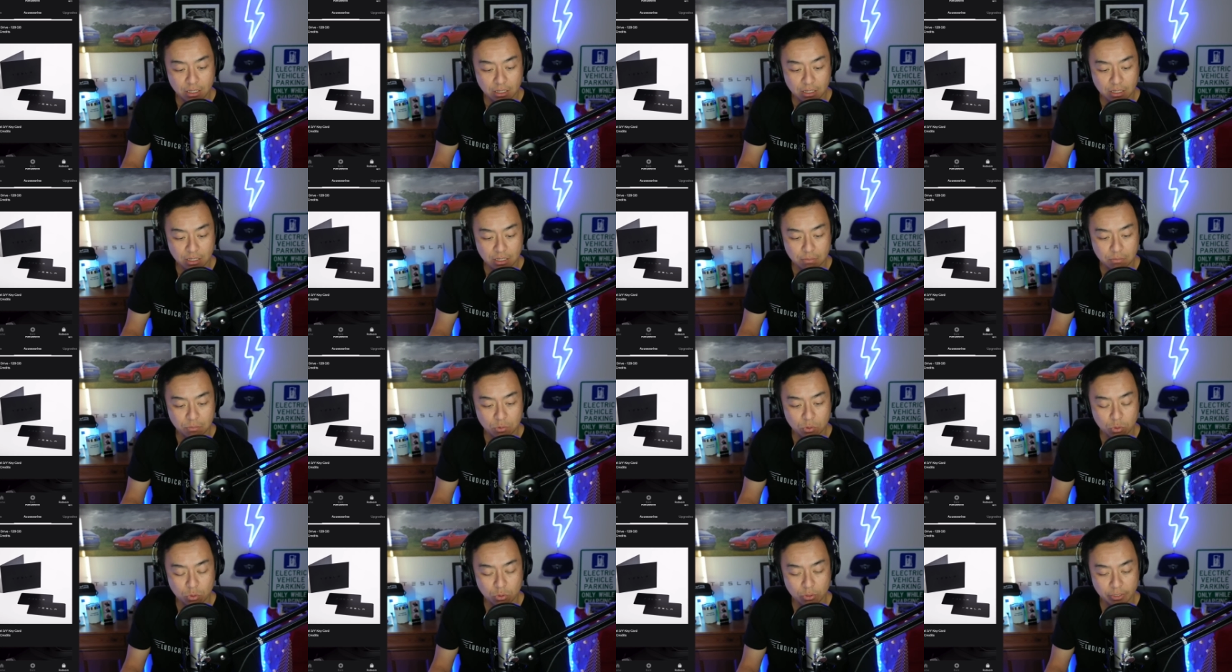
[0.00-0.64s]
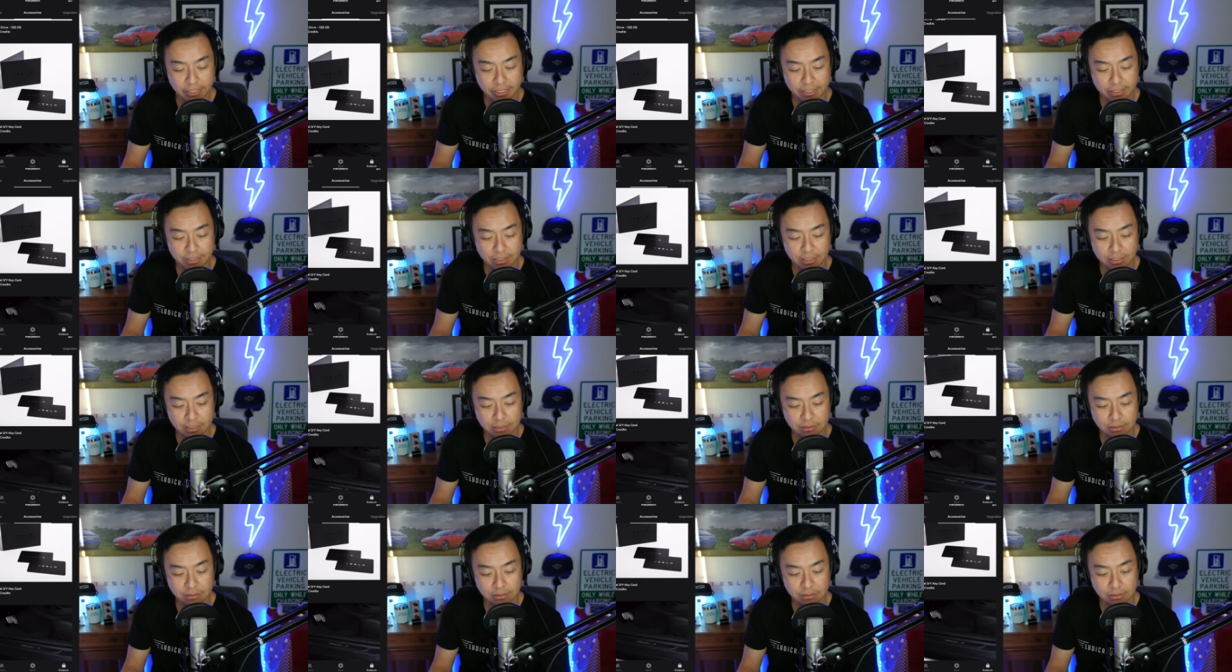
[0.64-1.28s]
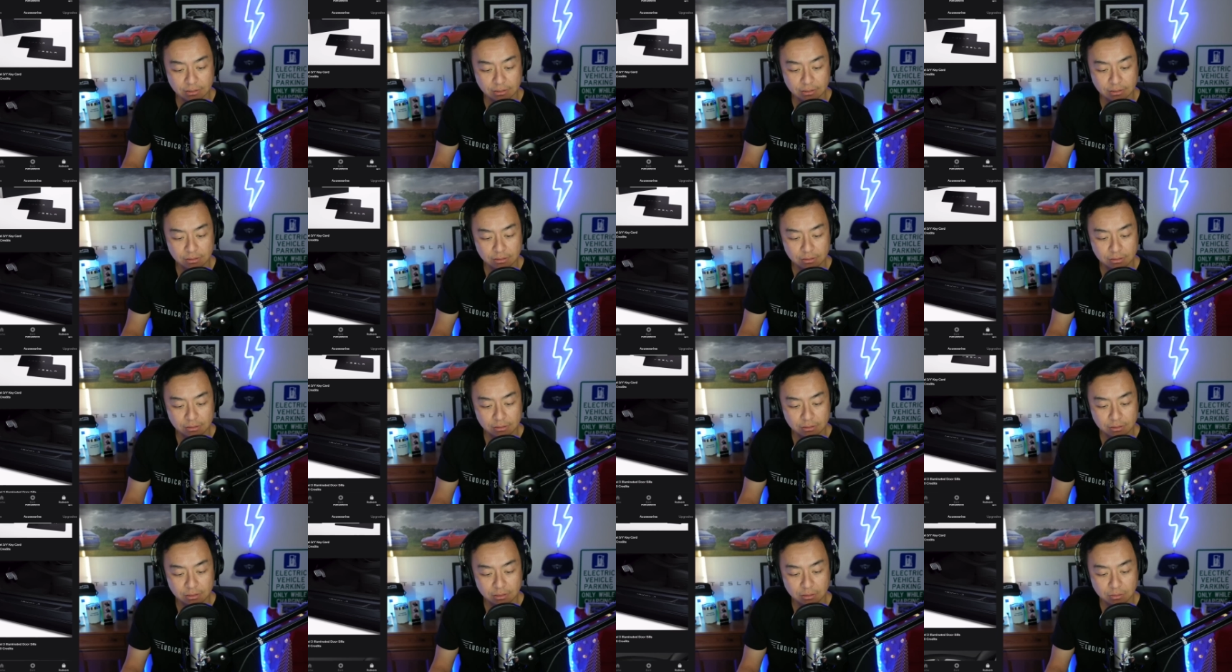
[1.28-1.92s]
More key cards,
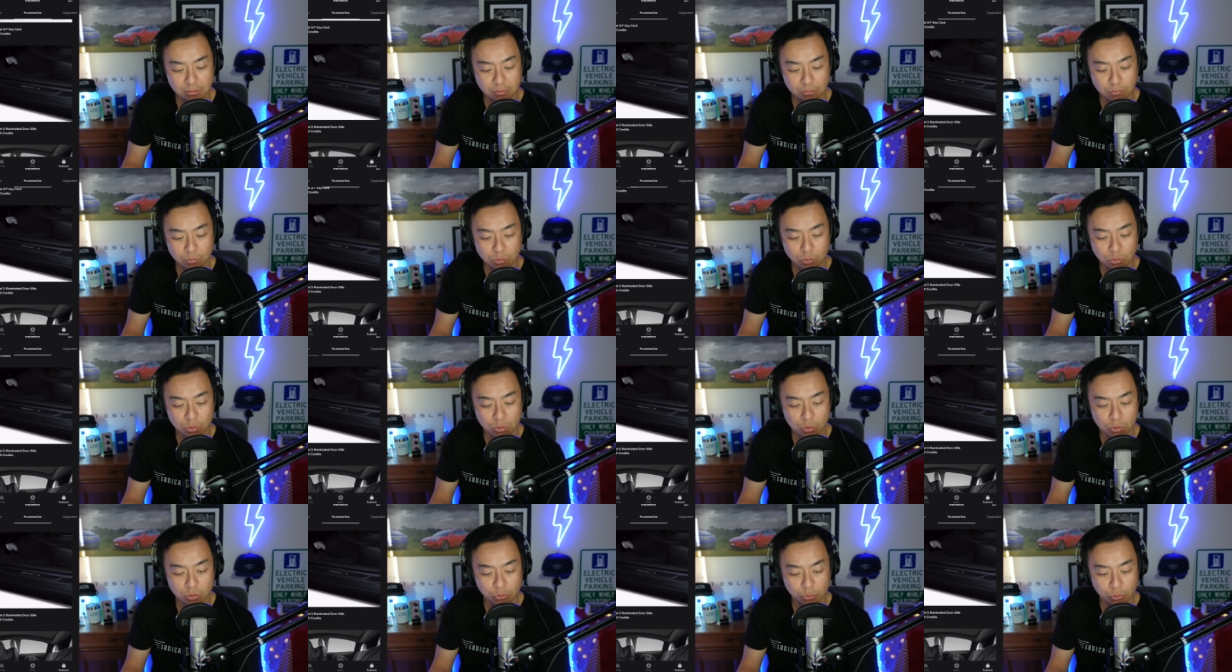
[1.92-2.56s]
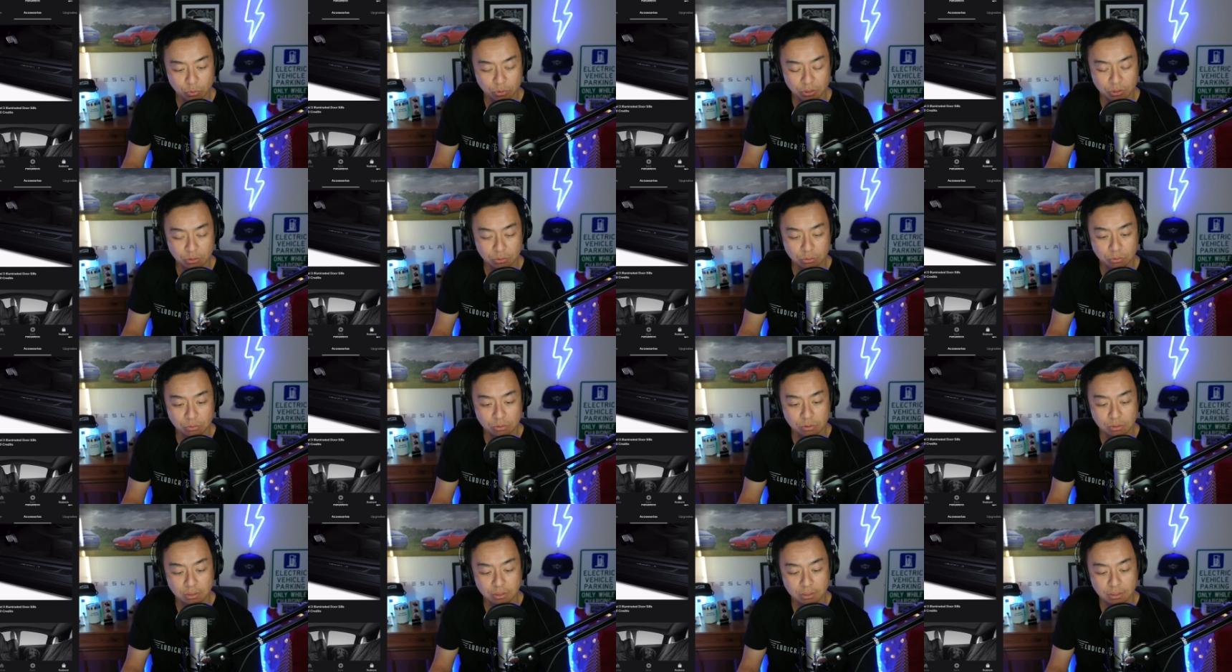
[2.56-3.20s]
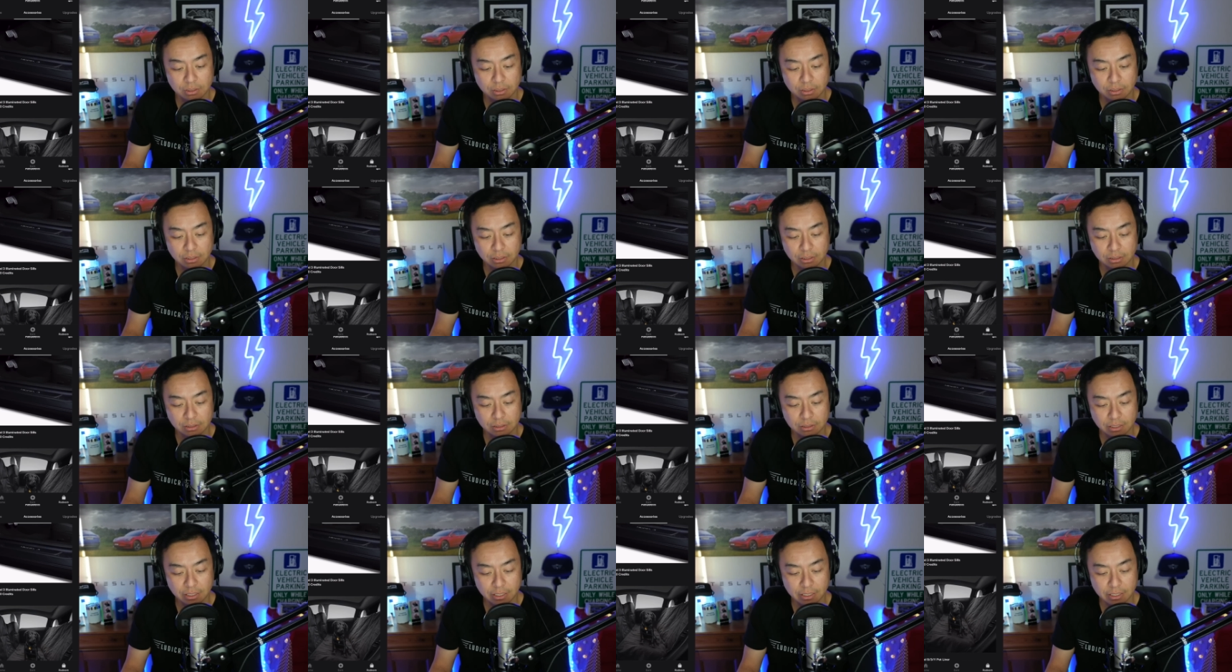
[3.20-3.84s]
more door sill things,